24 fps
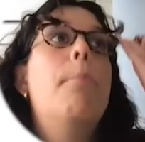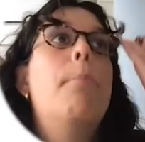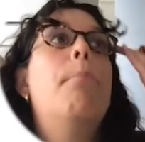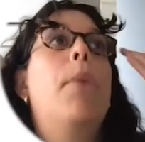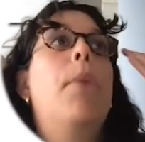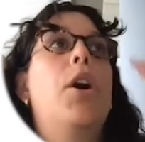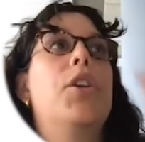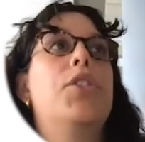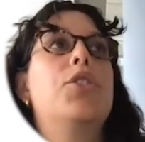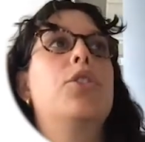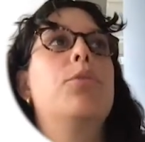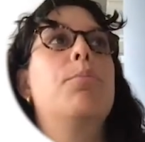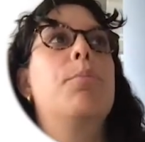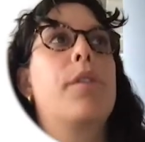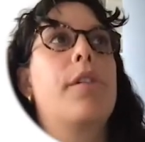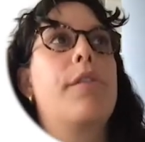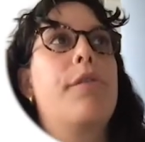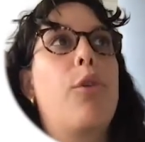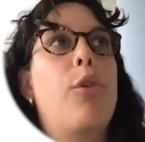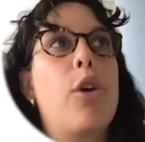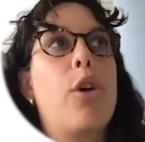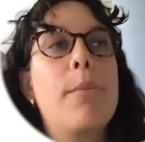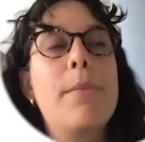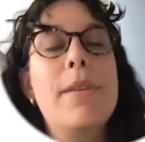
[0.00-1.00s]
module
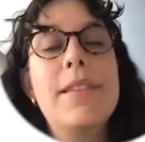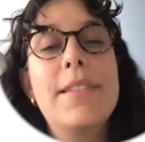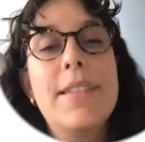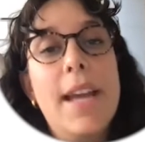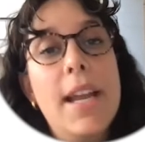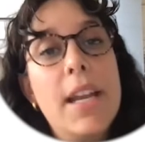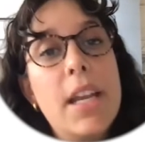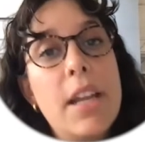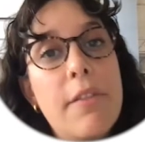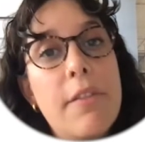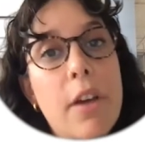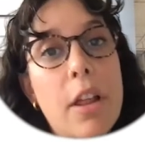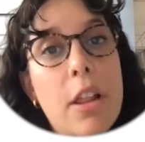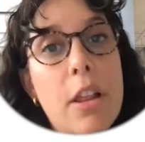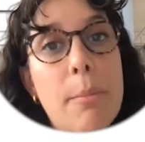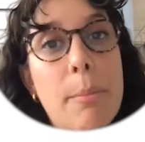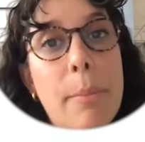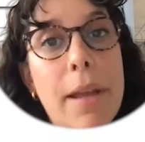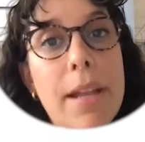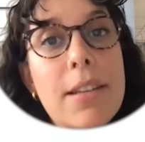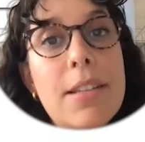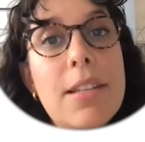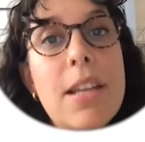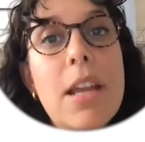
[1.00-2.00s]
performance and
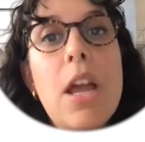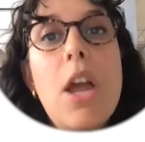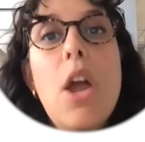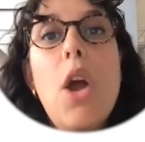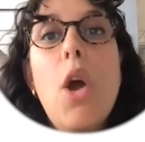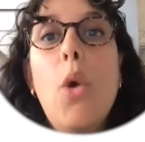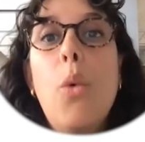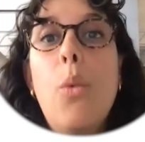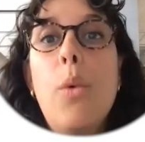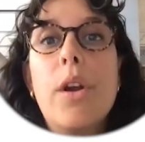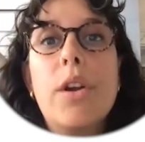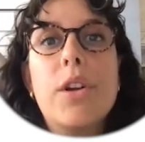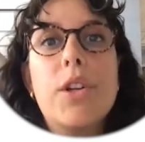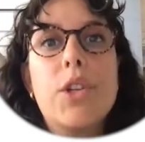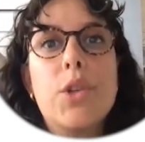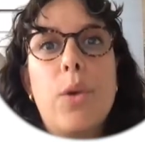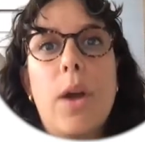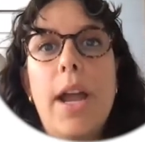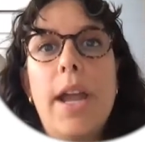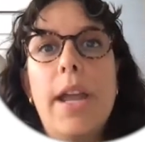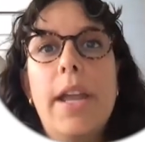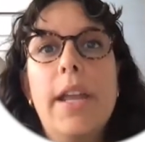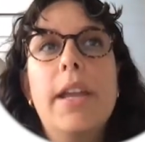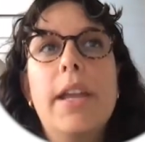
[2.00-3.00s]
development, we're
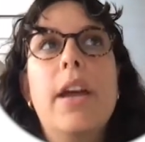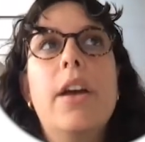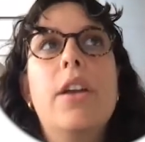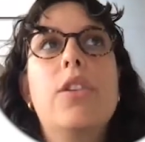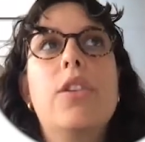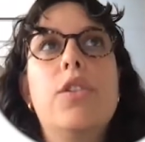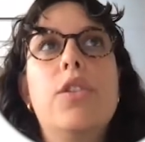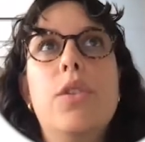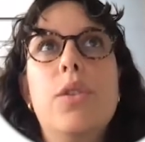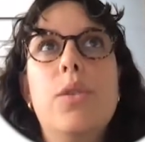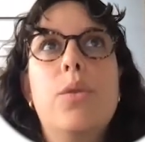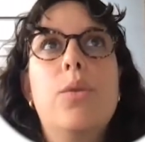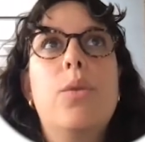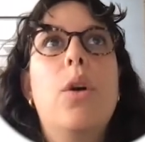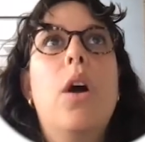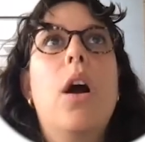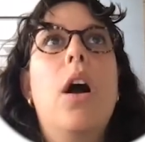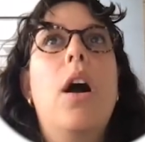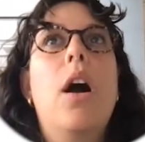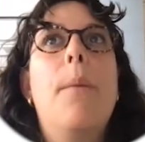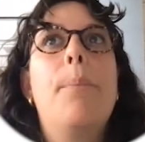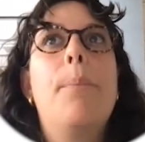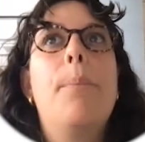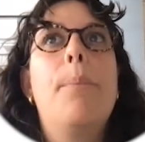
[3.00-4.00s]
trying to
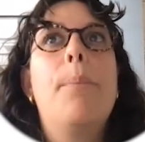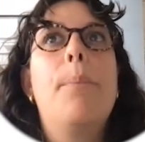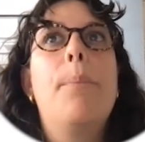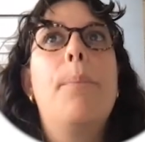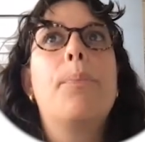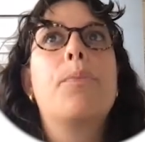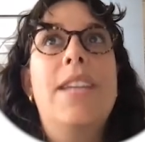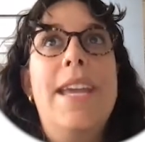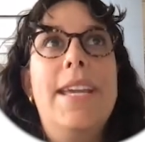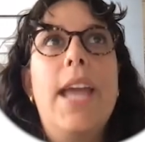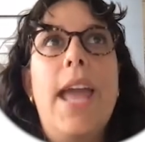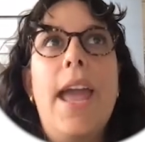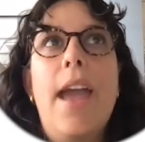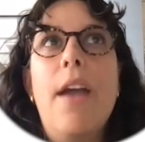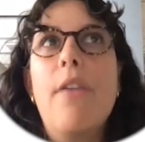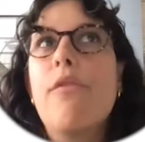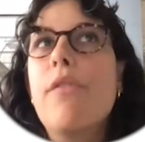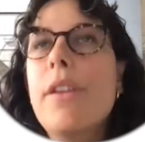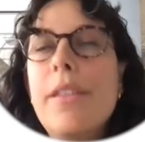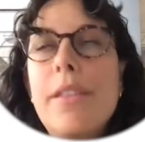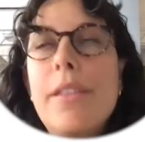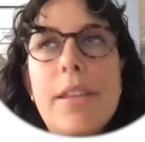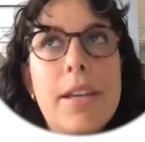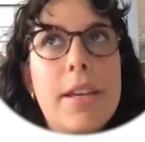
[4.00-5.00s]
take
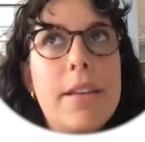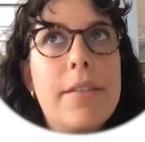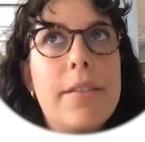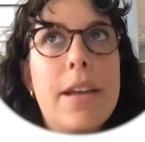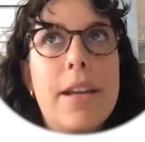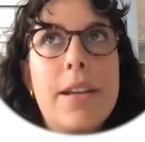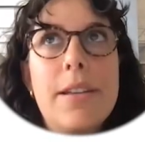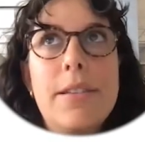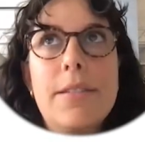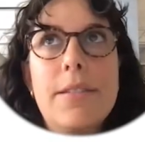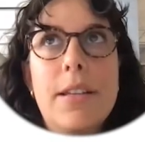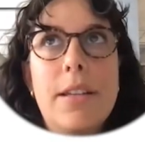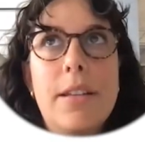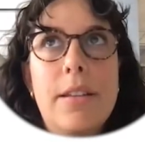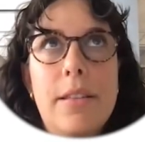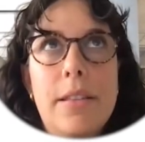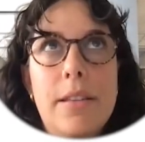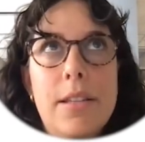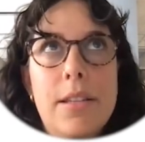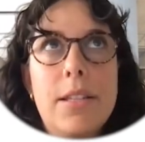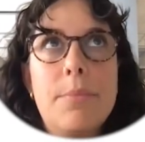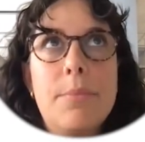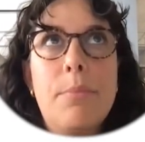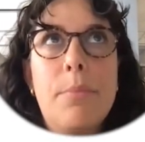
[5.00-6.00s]
everything that is in
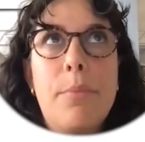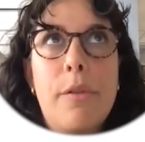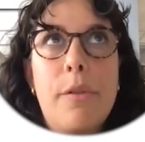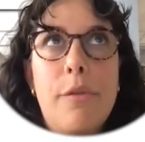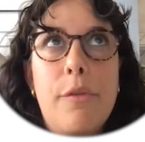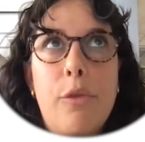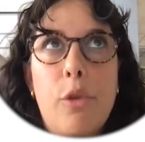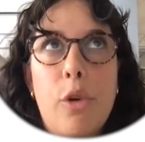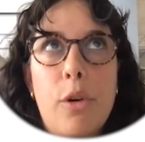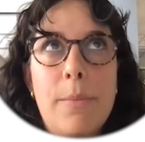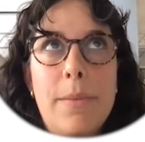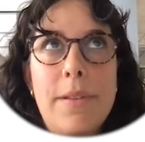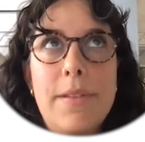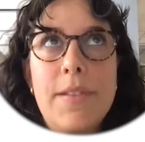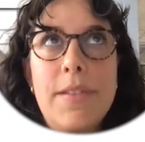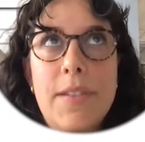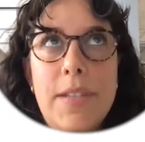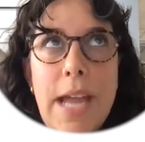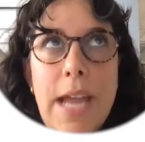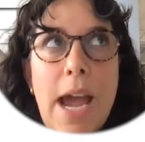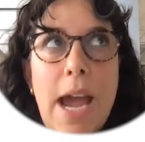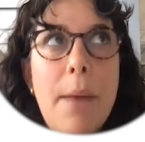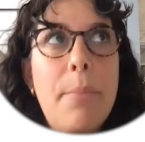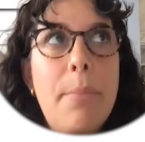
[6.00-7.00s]
this performance
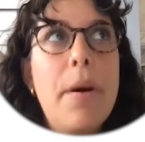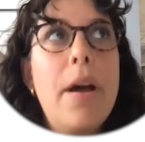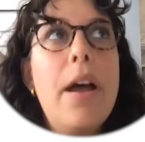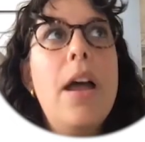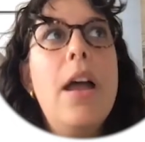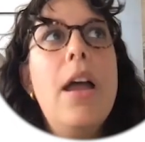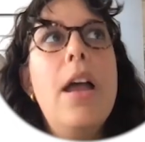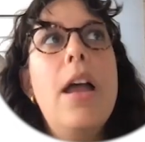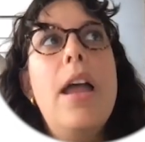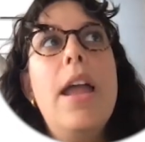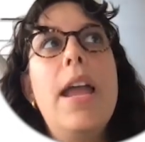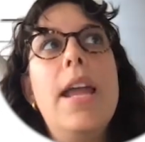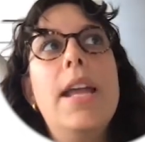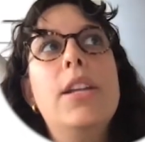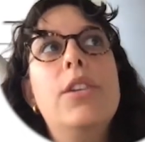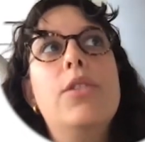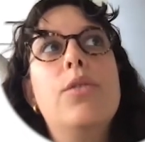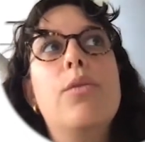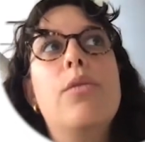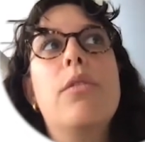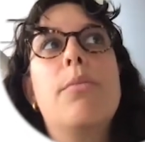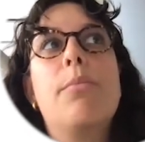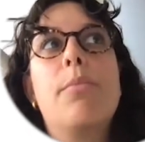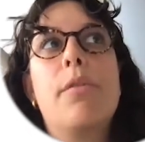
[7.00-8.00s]
tab
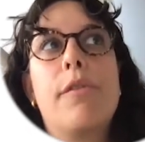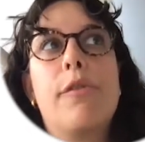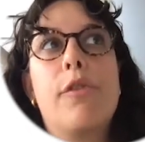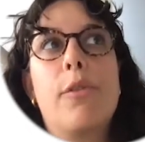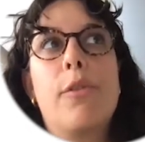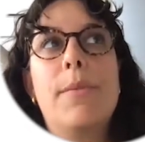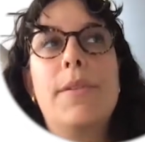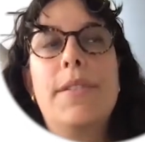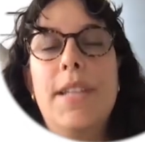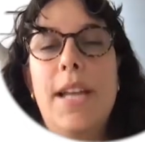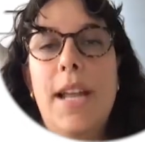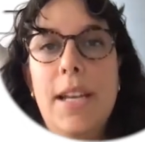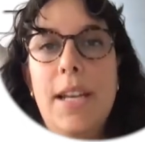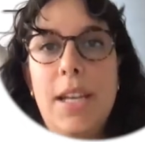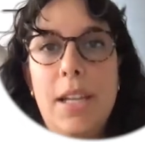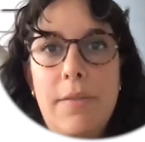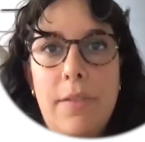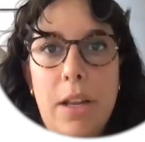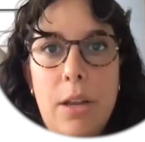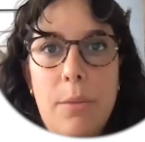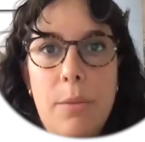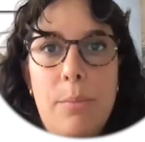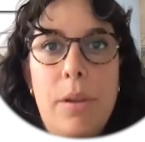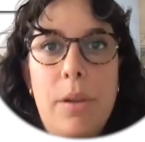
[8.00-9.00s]
into the performance and
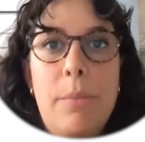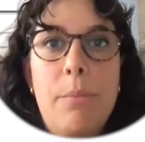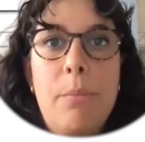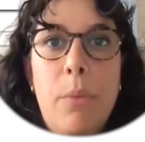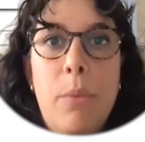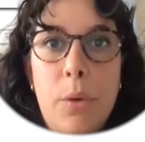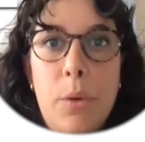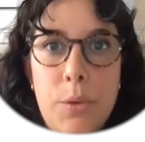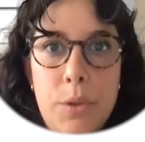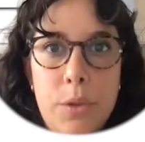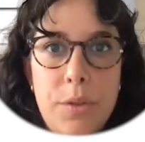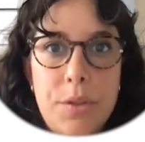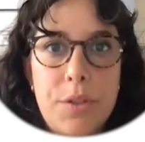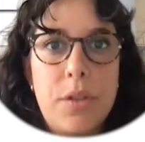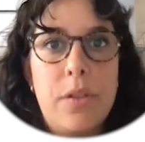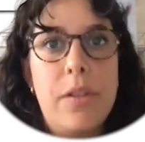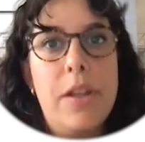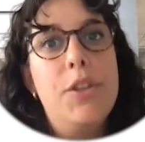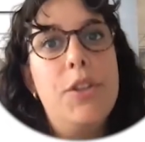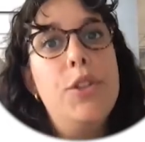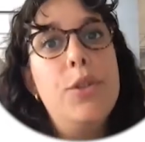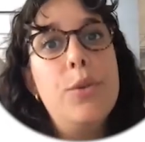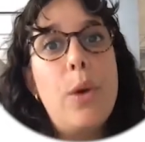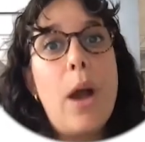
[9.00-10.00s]
development module, so
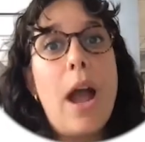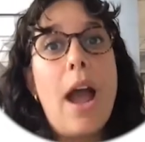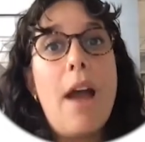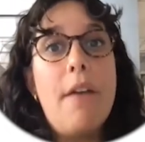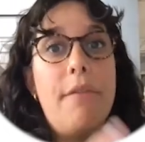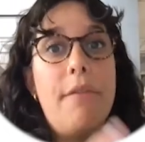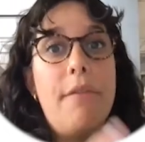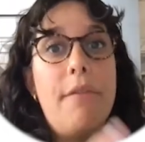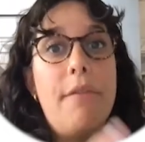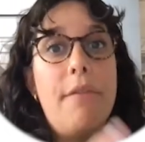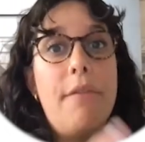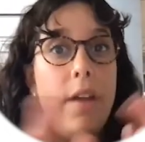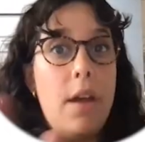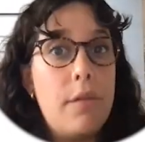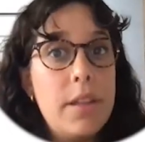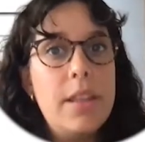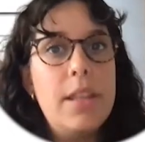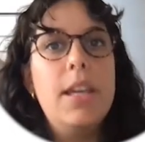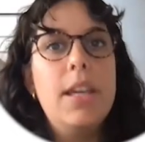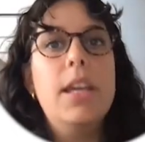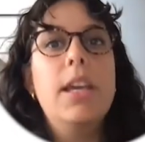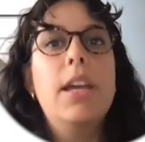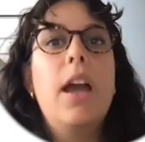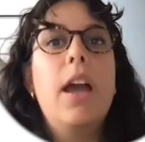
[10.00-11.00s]
that you have
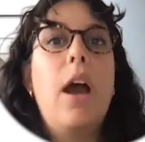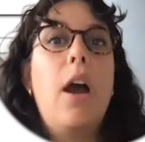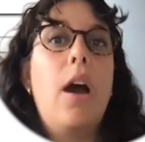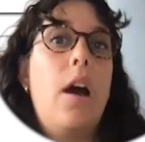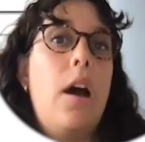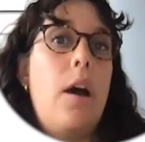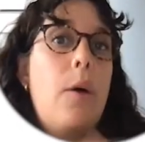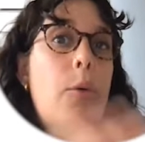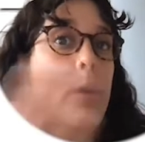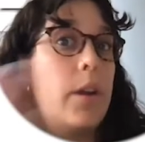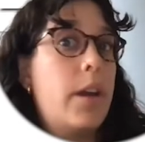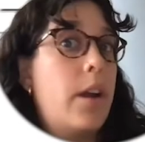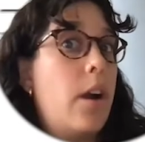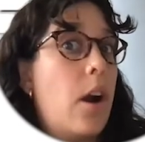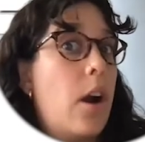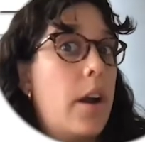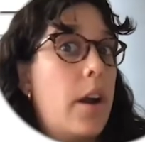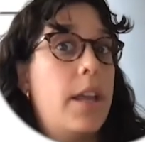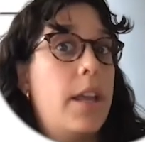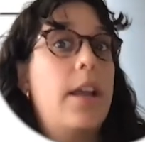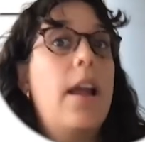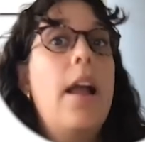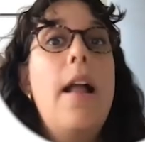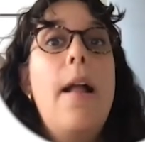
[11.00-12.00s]
everything
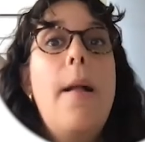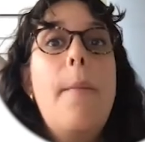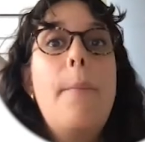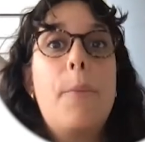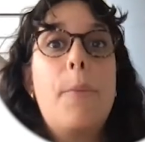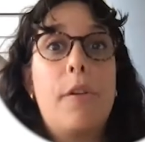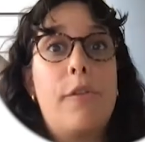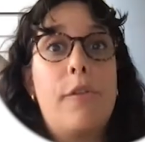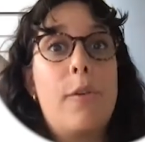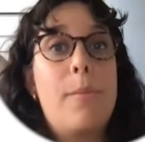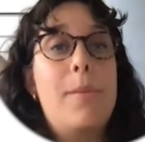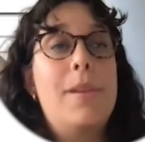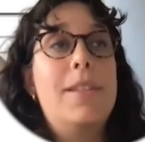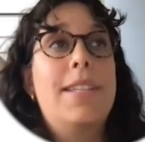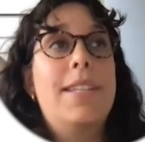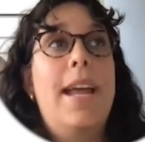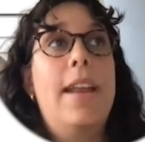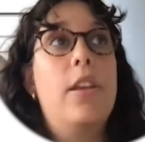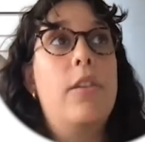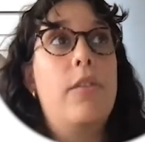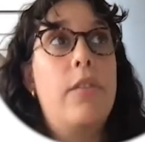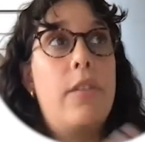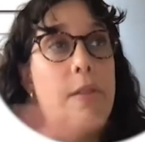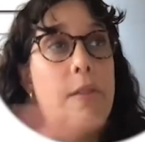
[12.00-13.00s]
regarding performance
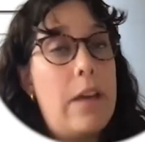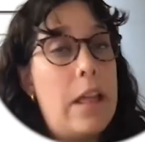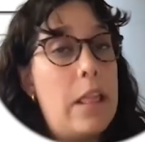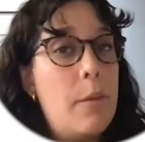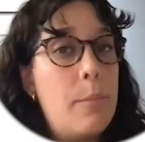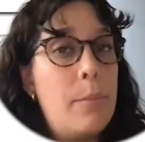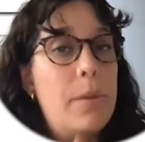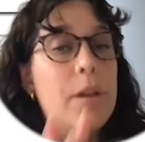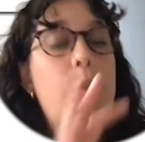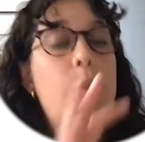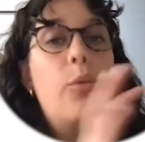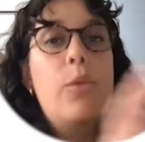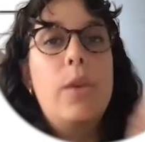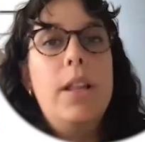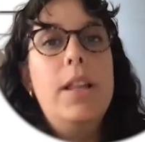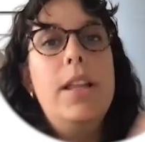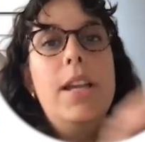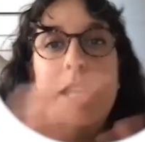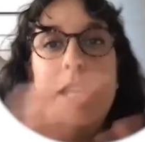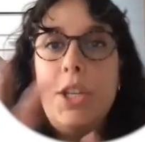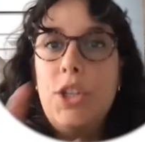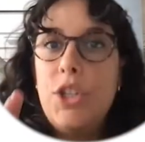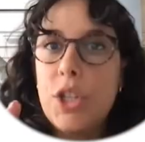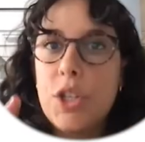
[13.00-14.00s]
and development
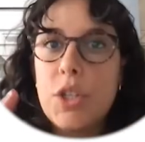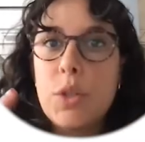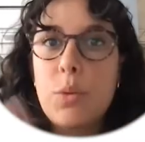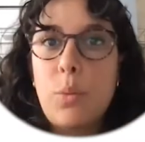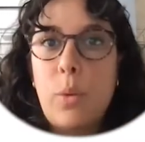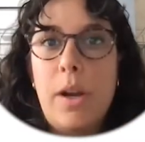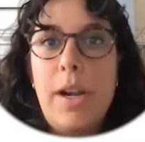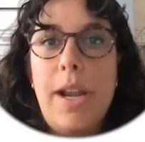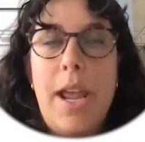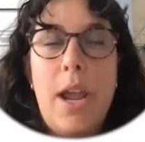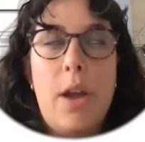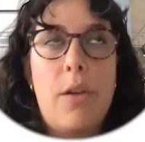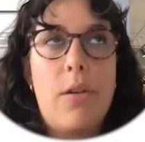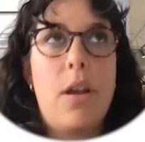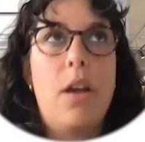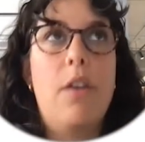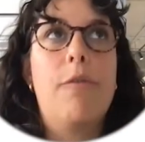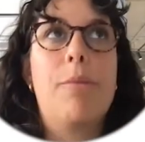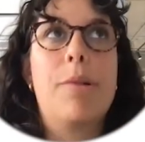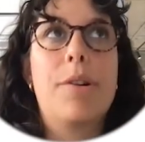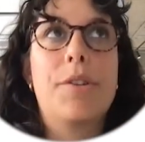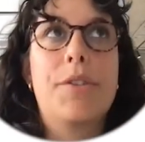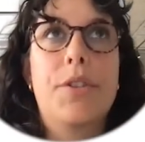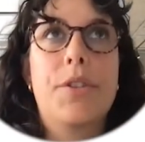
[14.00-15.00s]
really in just one area
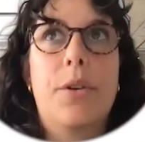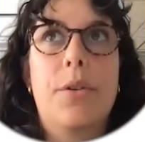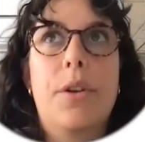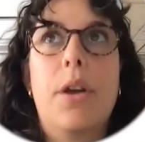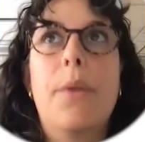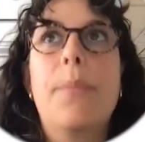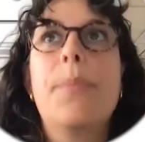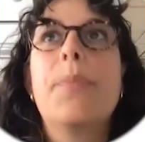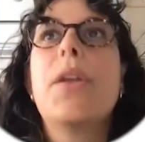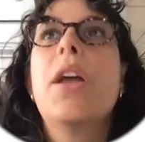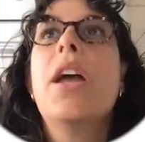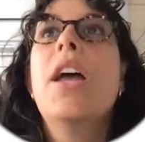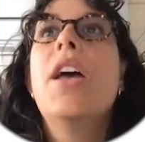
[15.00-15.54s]
of Personio.